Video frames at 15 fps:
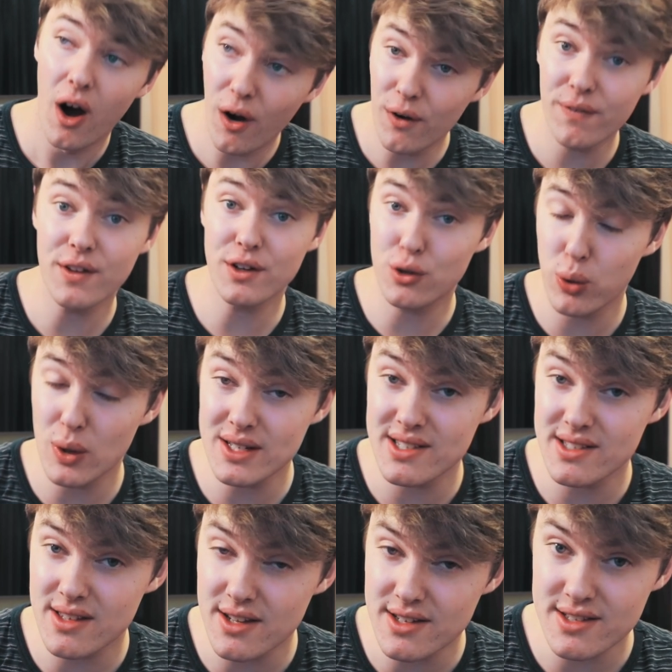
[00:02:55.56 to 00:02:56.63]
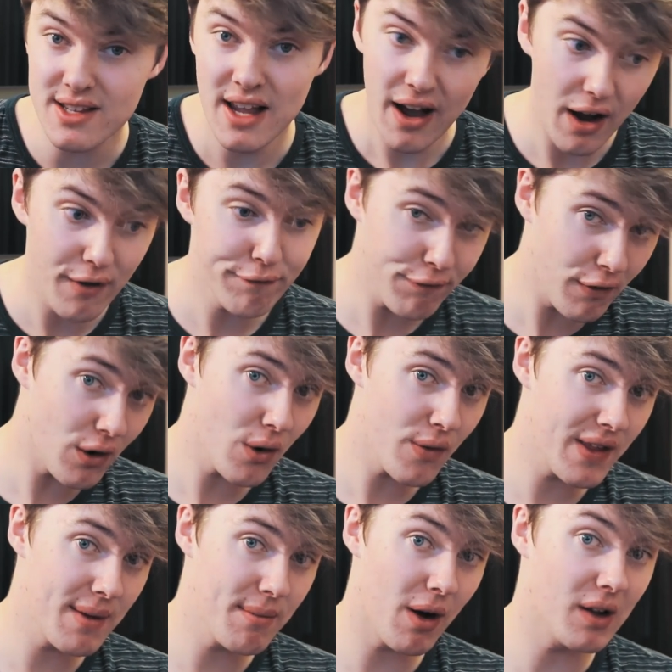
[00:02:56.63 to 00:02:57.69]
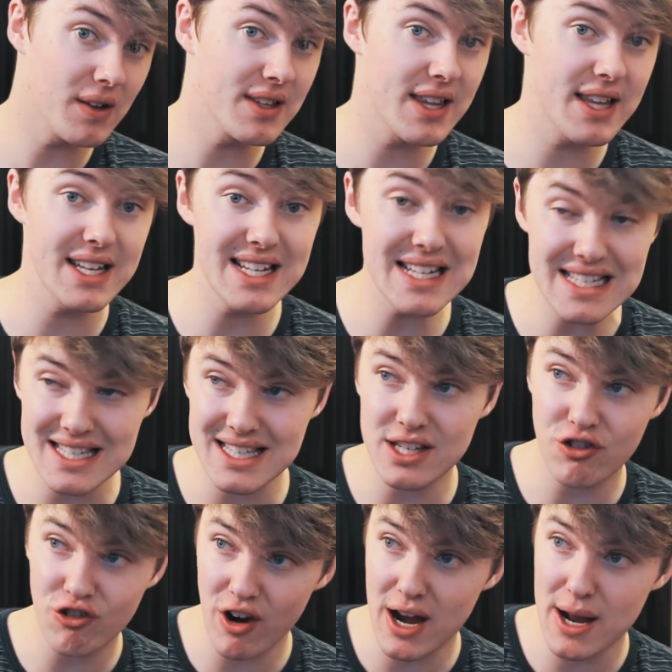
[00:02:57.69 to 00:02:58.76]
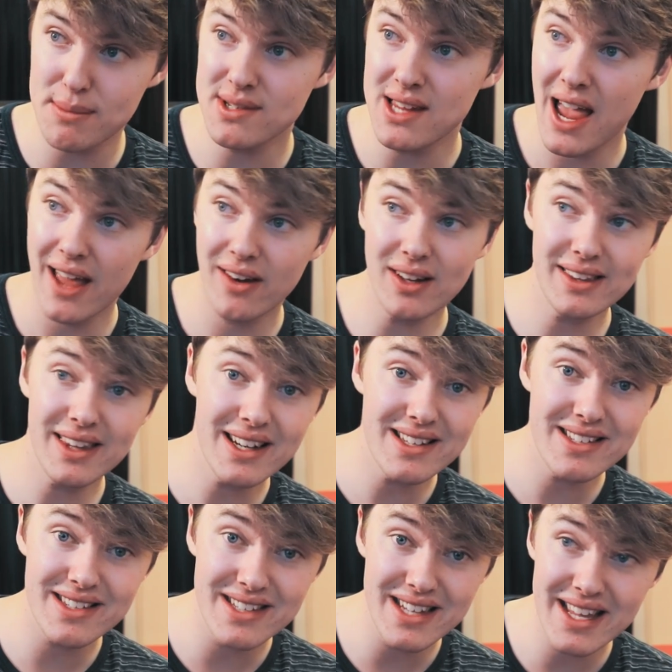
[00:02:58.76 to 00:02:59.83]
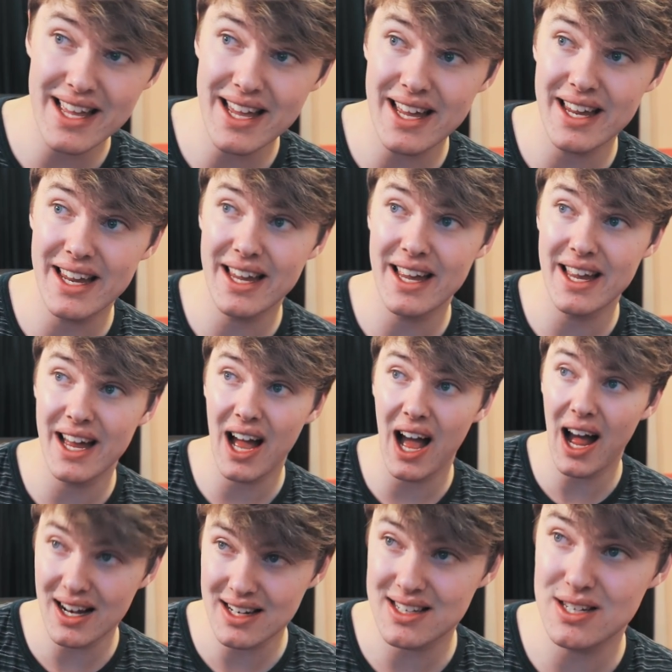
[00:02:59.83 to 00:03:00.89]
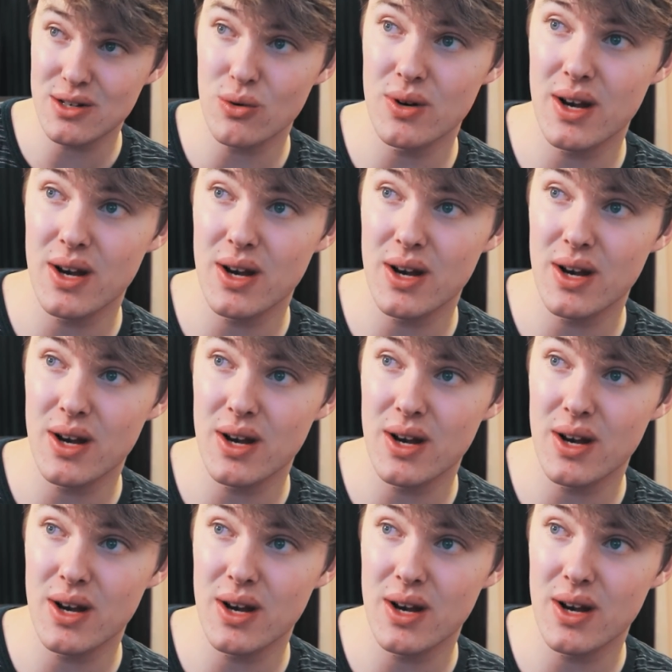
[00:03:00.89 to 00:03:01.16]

on the Twitsters, I follow them on the Instagrams, and I didn't see it until